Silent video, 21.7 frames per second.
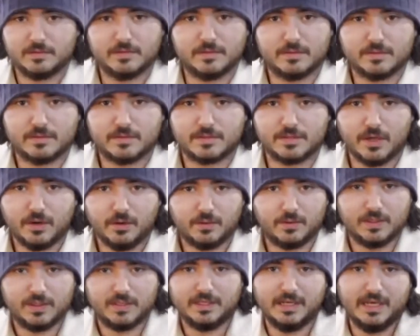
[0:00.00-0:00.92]

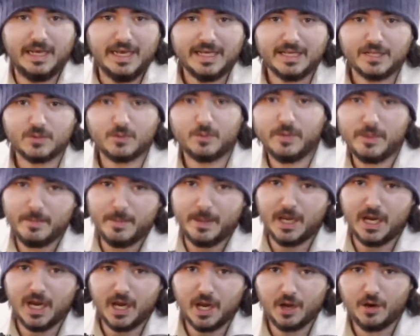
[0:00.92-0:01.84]
So links will be
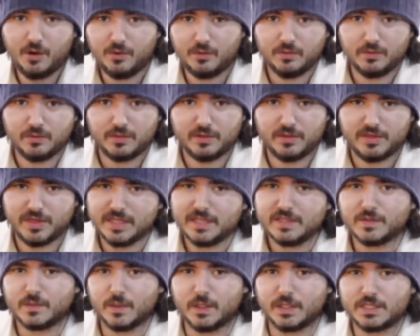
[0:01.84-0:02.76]
below.
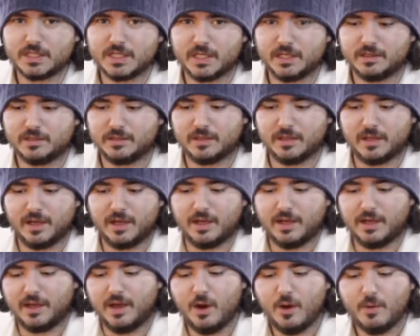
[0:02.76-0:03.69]
Thanks for watching.
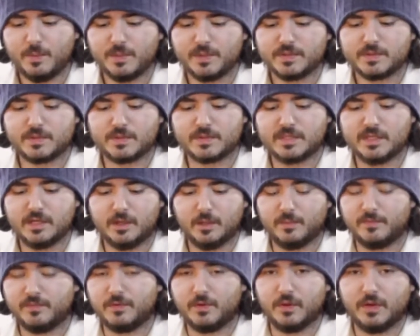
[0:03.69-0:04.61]
Hope this was
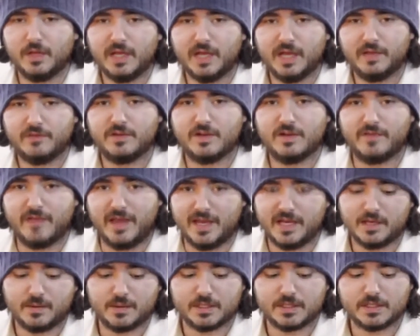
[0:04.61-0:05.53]
helpful. If you have
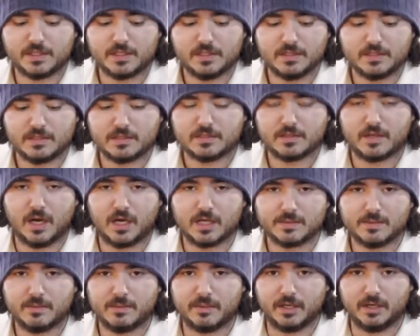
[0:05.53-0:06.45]
any questions,
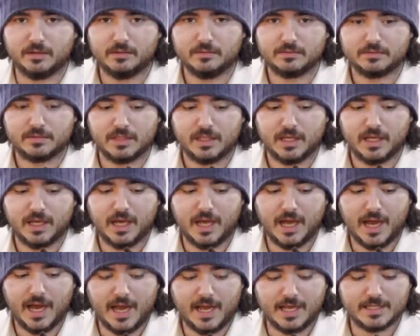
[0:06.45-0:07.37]
ask me below.
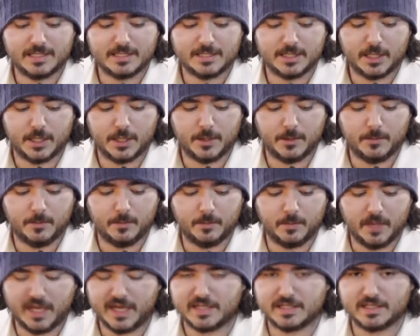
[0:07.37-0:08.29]
And
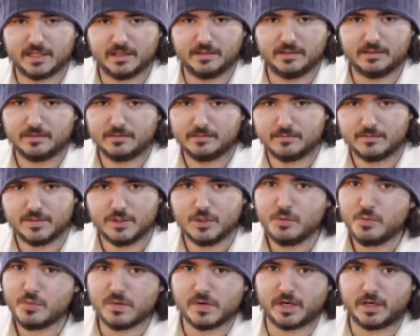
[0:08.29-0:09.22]
like I said,
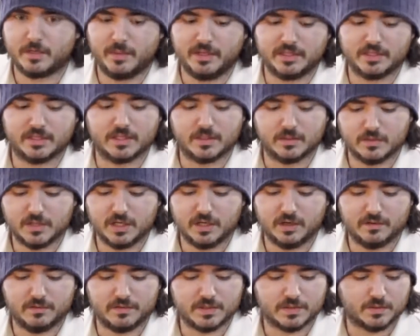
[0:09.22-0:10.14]
super recommended. I really
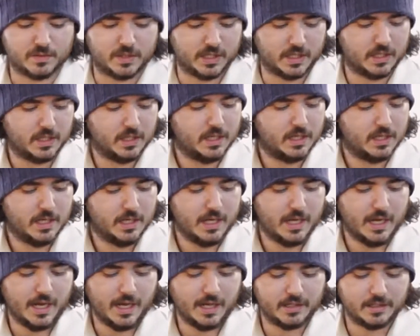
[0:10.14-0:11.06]
love this rig,
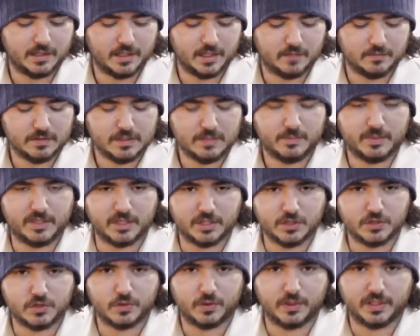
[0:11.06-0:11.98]
and I've really been
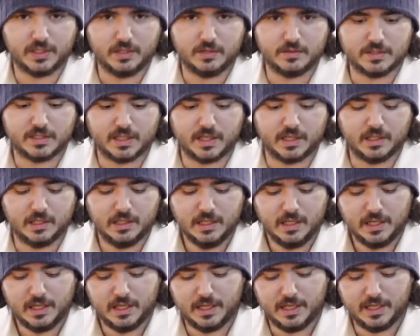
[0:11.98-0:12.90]
enjoying using it.
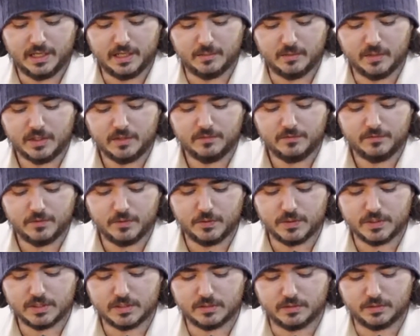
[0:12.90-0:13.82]
And I'm looking
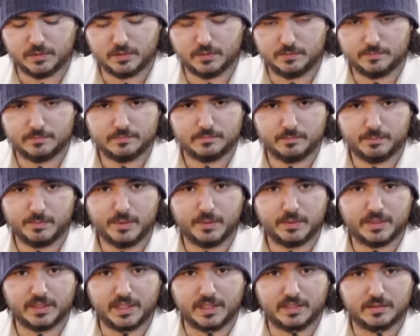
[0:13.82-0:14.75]
forward to
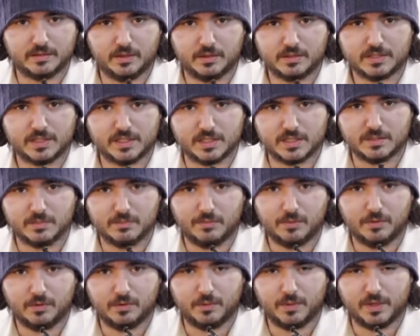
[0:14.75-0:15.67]
building in onto this
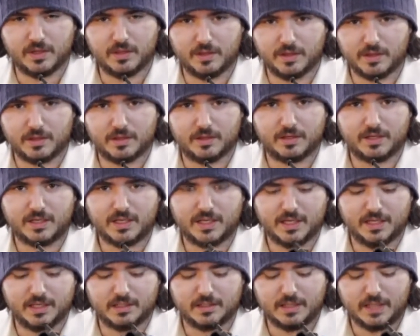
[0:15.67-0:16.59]
more with other
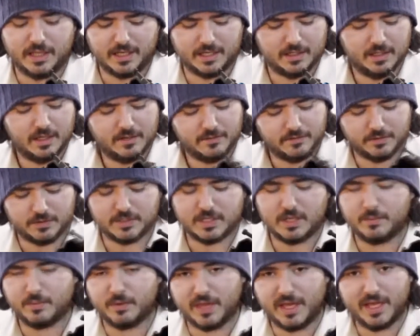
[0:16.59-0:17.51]
kit, like for
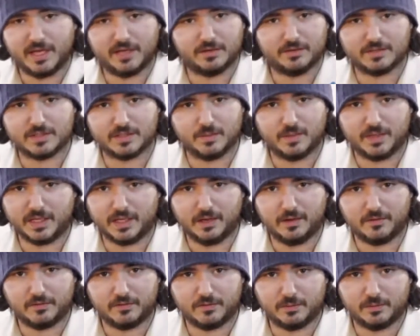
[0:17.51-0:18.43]
example the handles I'm going to
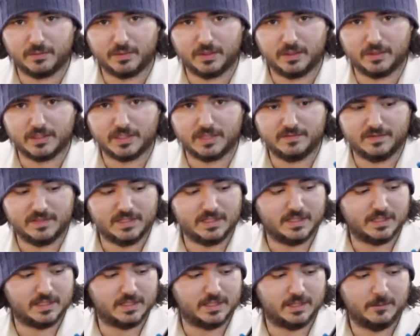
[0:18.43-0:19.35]
get from DV
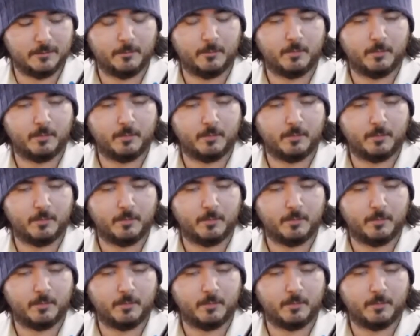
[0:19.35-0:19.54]
City.